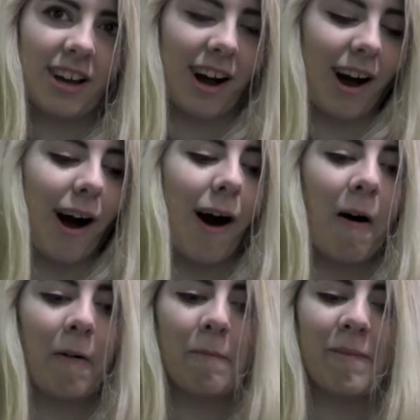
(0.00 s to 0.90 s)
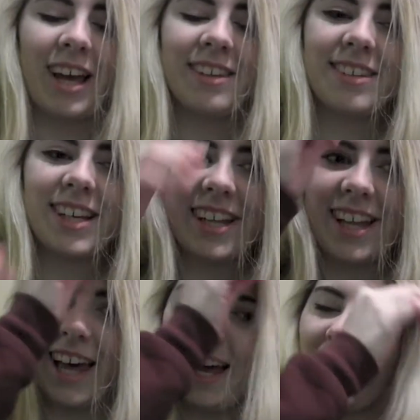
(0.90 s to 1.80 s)
Oh, basically
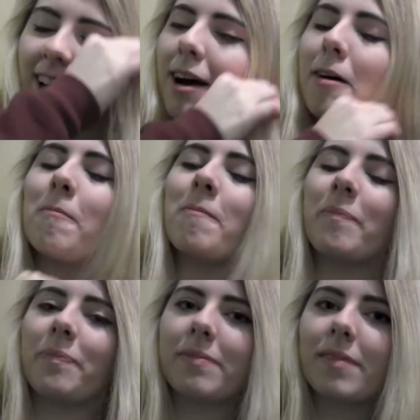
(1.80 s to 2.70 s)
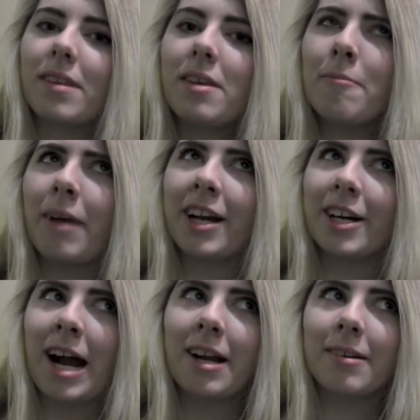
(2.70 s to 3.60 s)
like, my
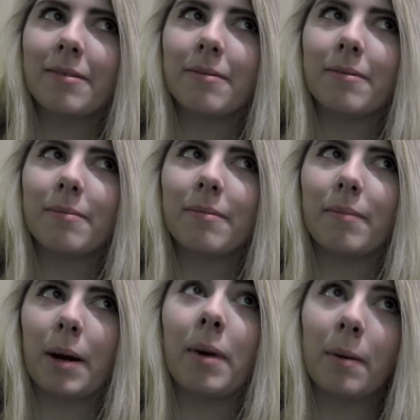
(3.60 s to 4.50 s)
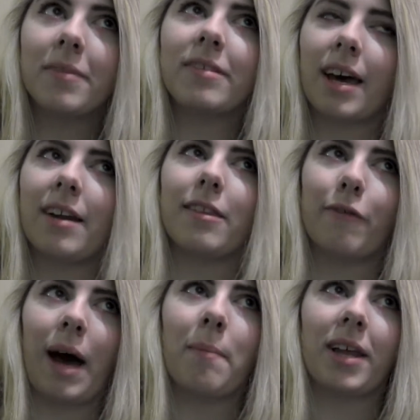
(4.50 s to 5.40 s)
mum's side of the
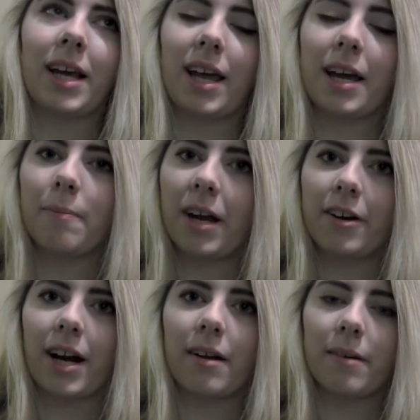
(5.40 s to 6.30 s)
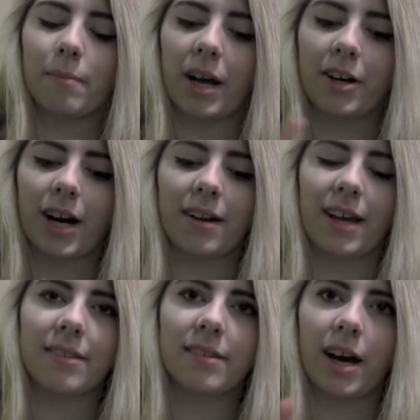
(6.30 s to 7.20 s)
family, like my
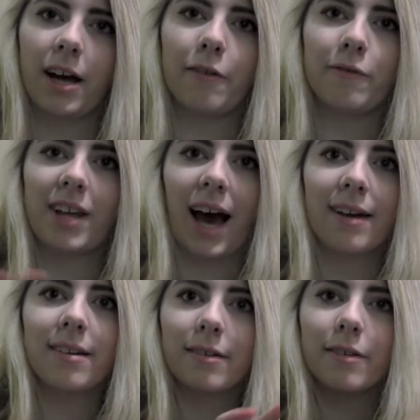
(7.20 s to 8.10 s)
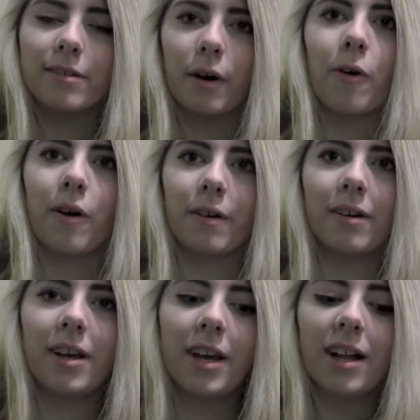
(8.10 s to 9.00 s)
granddad's kind of dad and so on.
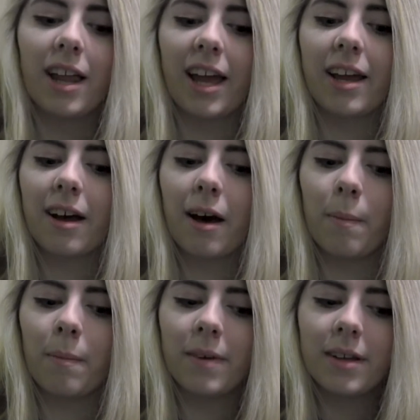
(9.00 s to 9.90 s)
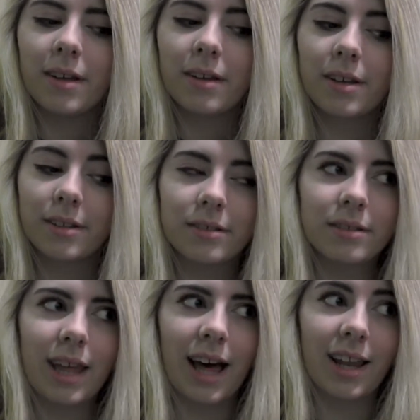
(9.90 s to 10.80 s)
Like,
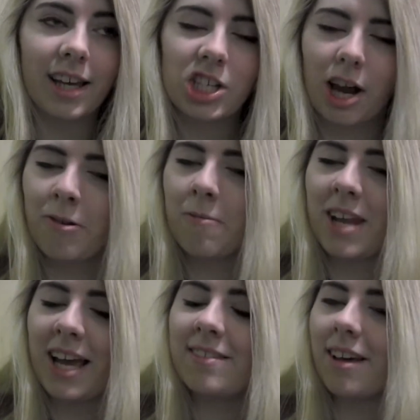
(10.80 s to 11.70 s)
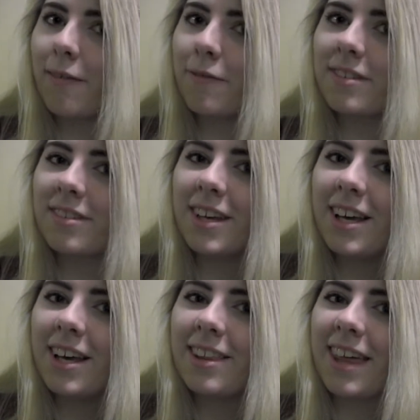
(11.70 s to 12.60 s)
because they're like Cheltenham natives.
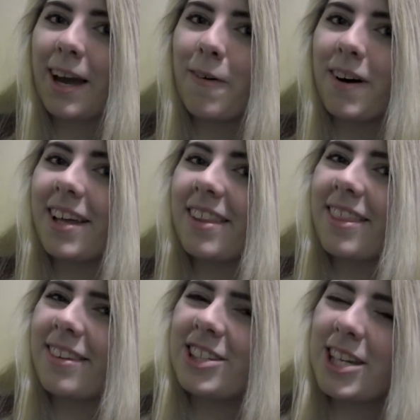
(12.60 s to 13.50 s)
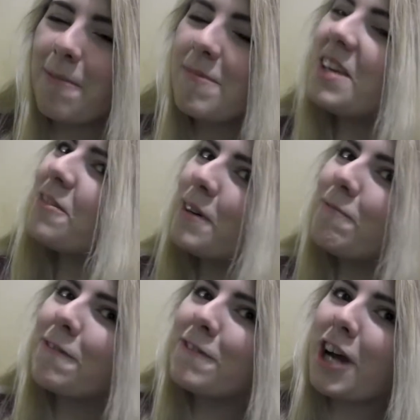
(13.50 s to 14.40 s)
They were the chimney
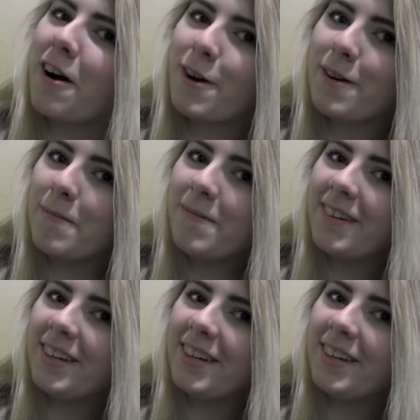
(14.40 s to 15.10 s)
sweeps of Cheltenham.